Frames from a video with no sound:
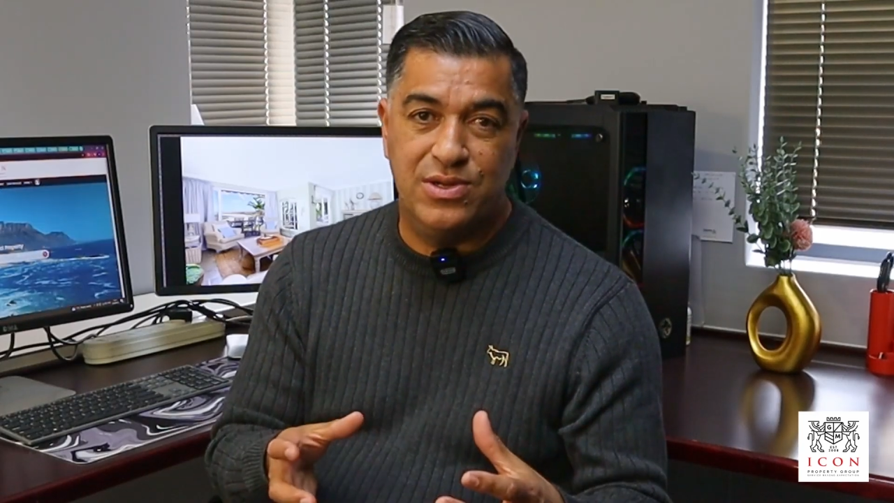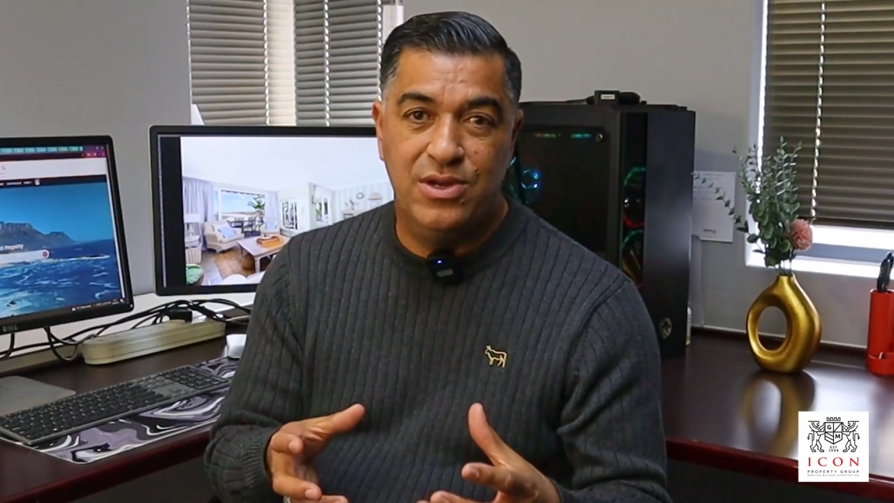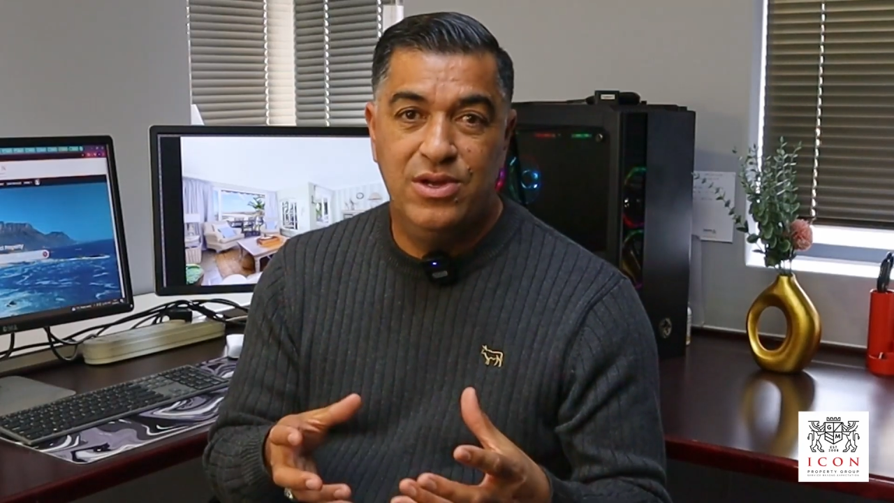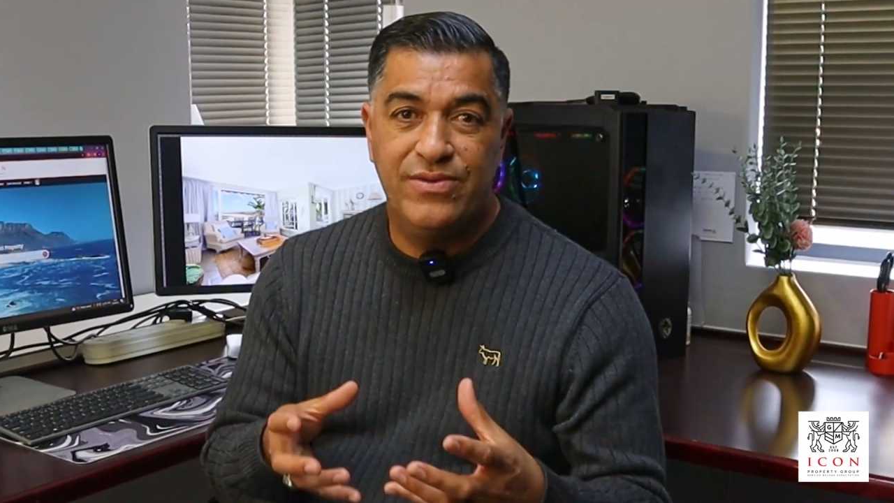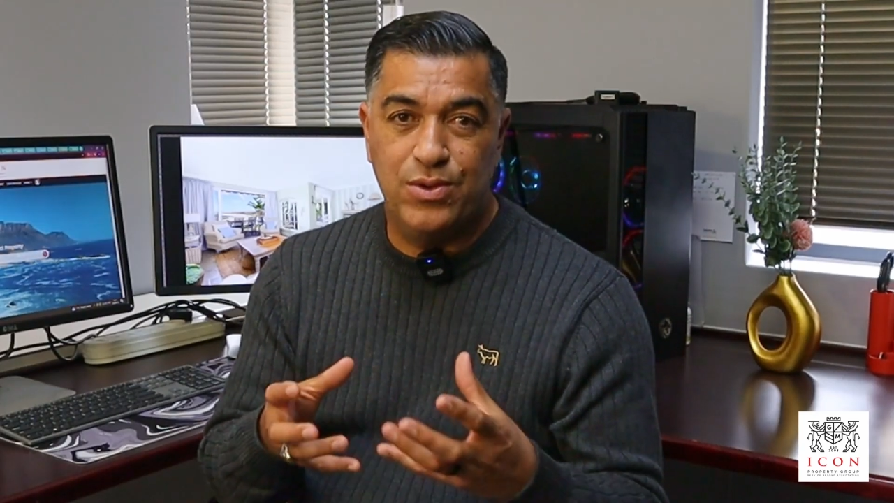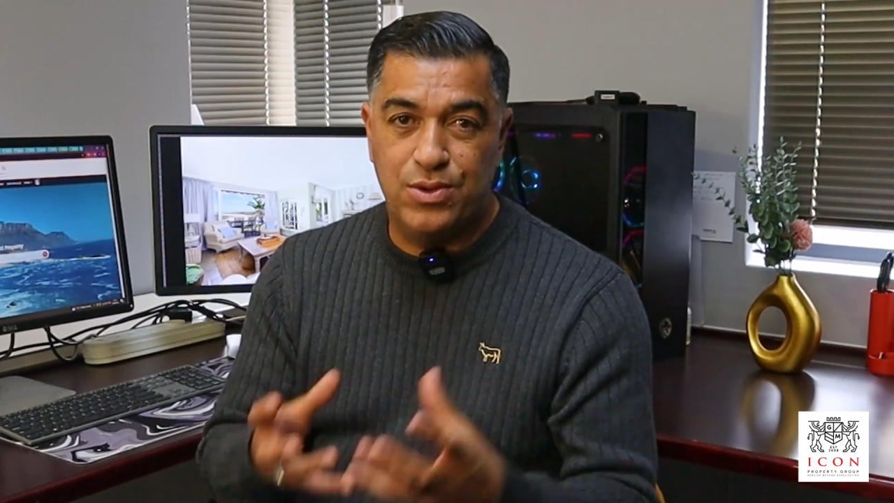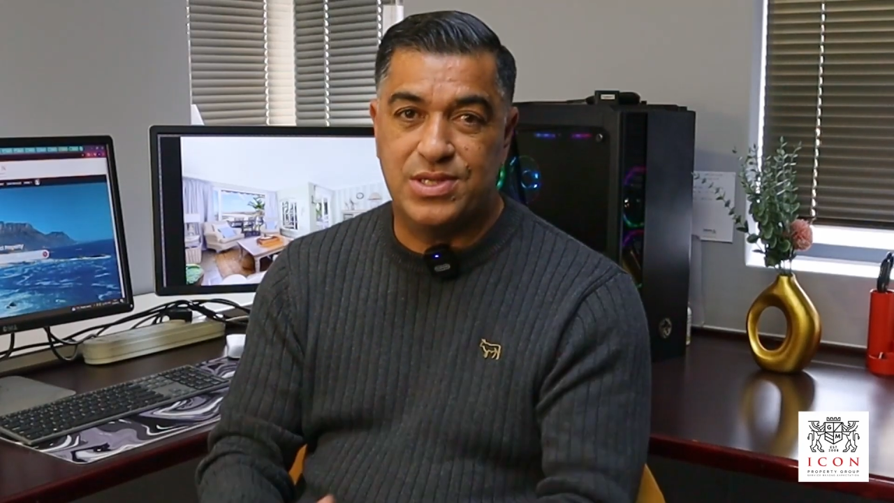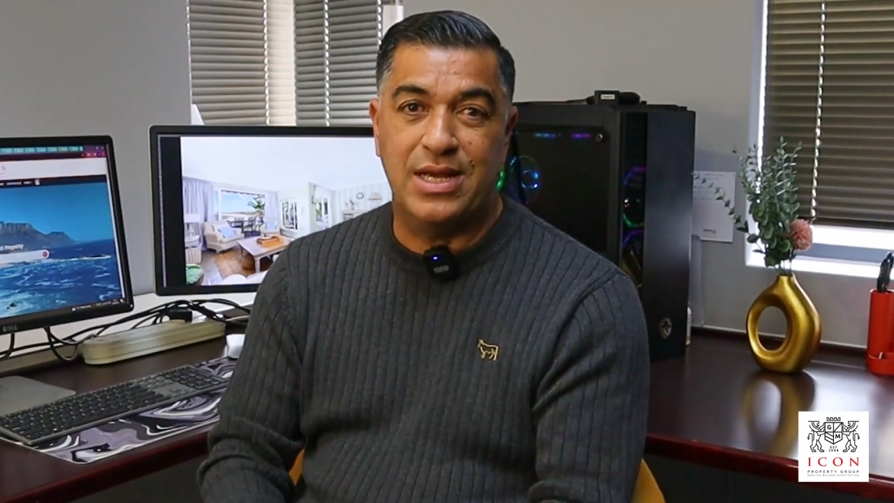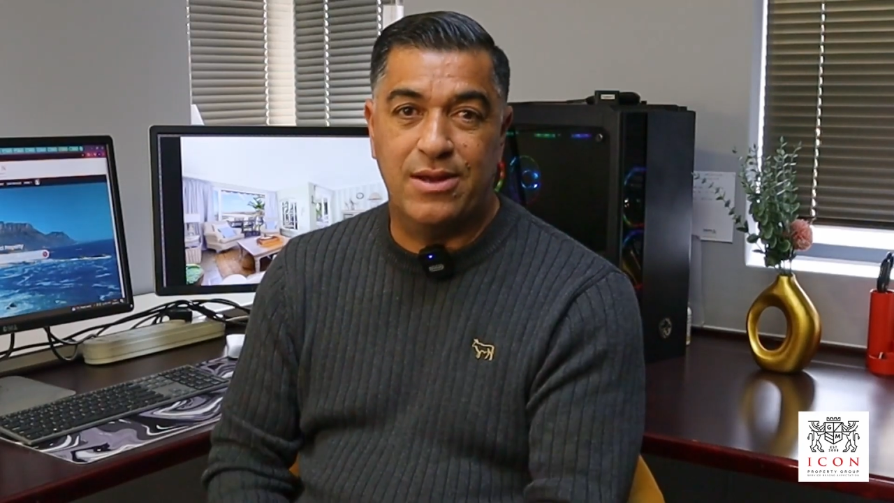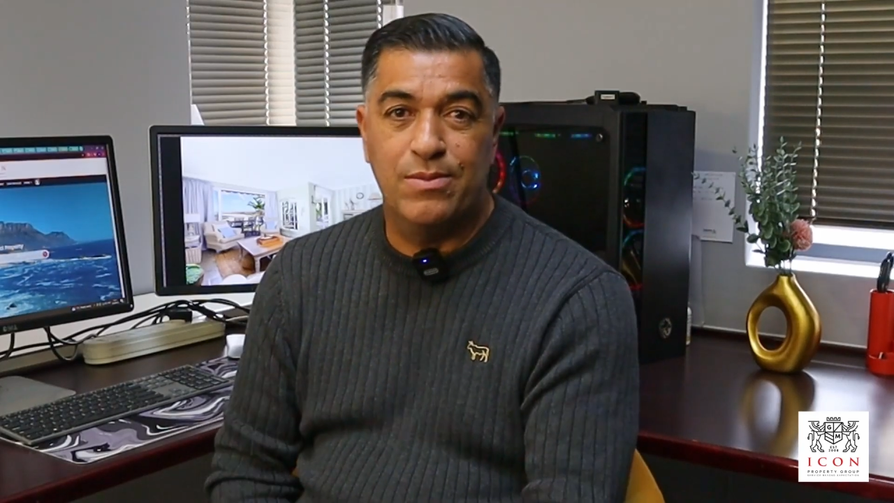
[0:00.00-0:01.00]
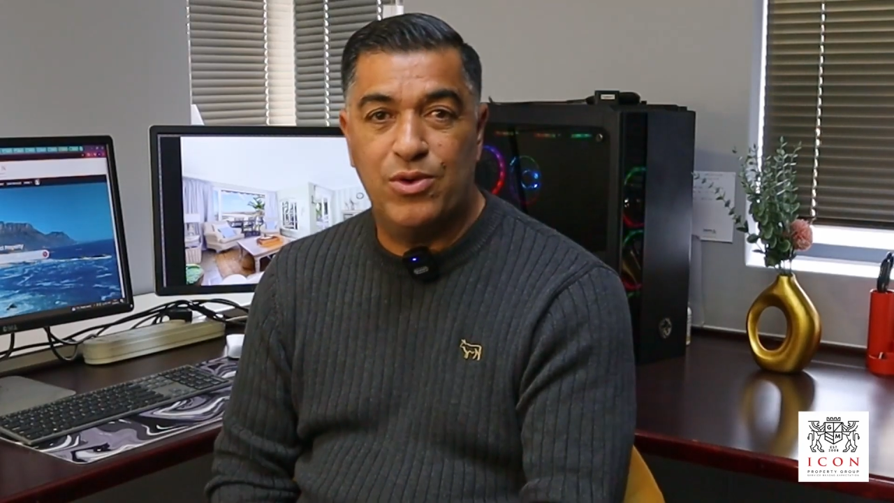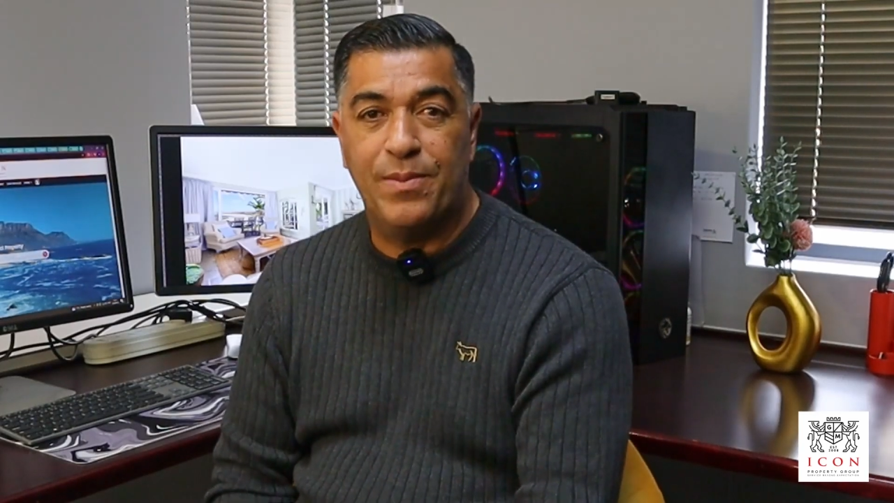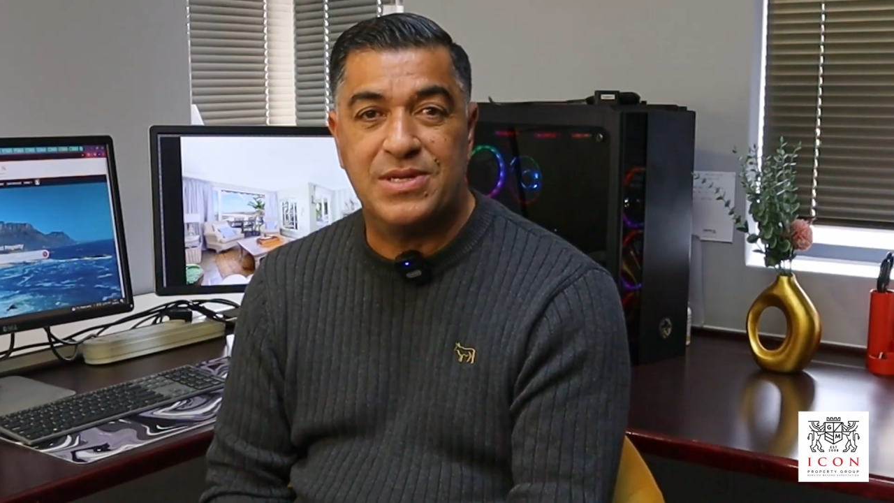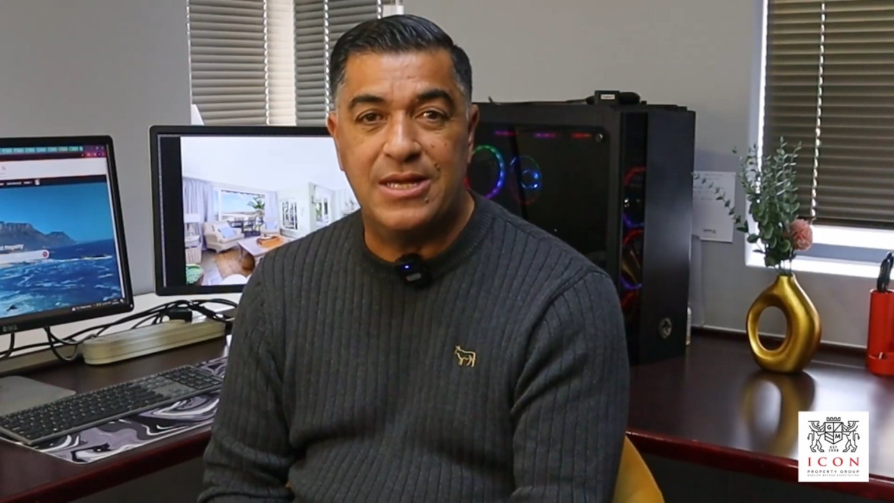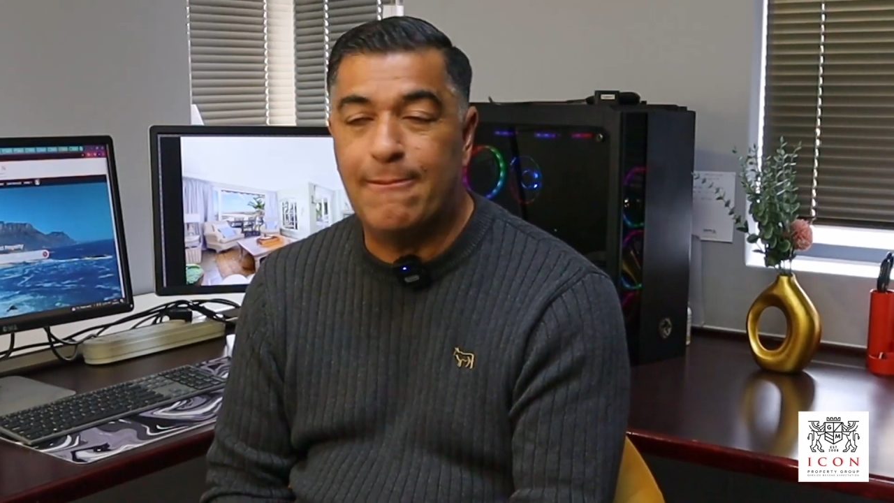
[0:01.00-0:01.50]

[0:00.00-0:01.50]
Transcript: deposit for your second